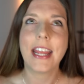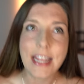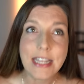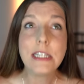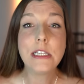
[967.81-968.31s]

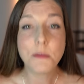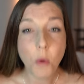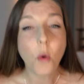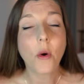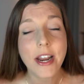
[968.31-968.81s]
is
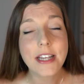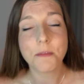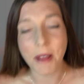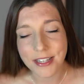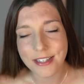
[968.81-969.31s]
more
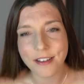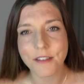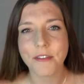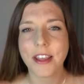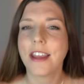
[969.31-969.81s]

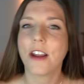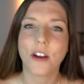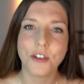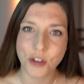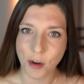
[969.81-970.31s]
expensive here in